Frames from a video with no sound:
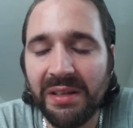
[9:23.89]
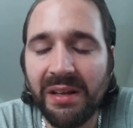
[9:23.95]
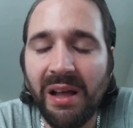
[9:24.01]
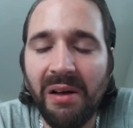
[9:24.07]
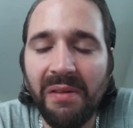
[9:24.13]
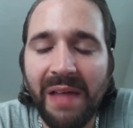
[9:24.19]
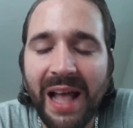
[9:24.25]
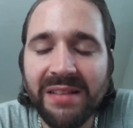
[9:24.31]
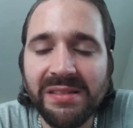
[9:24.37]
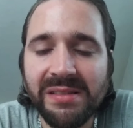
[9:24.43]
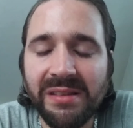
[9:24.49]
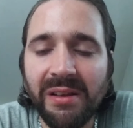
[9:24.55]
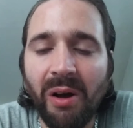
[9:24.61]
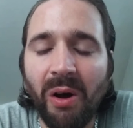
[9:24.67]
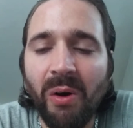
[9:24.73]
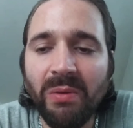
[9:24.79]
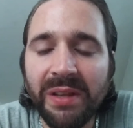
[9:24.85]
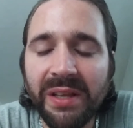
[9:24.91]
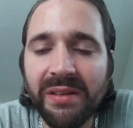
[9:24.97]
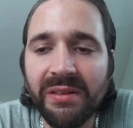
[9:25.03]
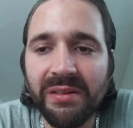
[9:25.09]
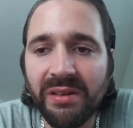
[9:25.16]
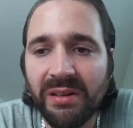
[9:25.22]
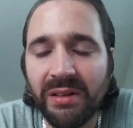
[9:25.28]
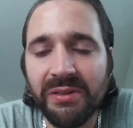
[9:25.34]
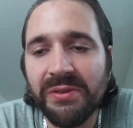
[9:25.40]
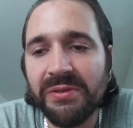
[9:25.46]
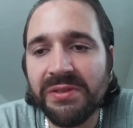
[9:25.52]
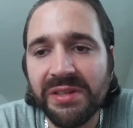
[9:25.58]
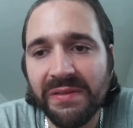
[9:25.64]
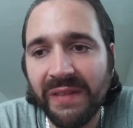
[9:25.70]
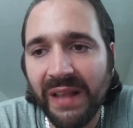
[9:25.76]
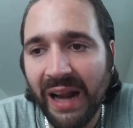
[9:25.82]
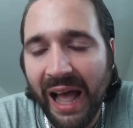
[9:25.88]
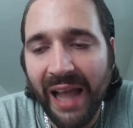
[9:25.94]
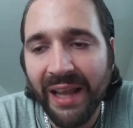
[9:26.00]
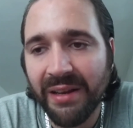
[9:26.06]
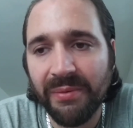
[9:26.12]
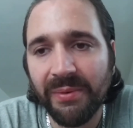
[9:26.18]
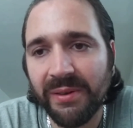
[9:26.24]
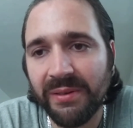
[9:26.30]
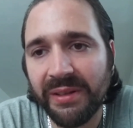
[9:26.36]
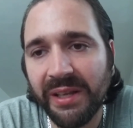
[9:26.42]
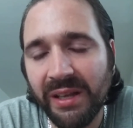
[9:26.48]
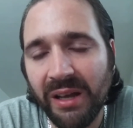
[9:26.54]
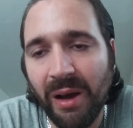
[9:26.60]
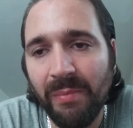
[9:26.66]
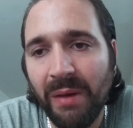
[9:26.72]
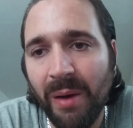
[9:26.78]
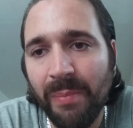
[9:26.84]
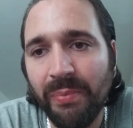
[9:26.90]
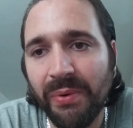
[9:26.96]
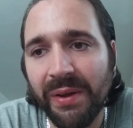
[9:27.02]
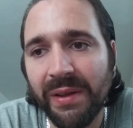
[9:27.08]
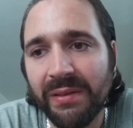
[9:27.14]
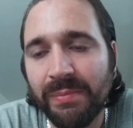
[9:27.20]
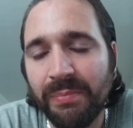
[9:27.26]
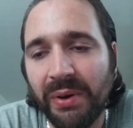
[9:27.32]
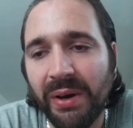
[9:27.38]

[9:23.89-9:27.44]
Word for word: You know, that's the only conclusion that I can really come up with.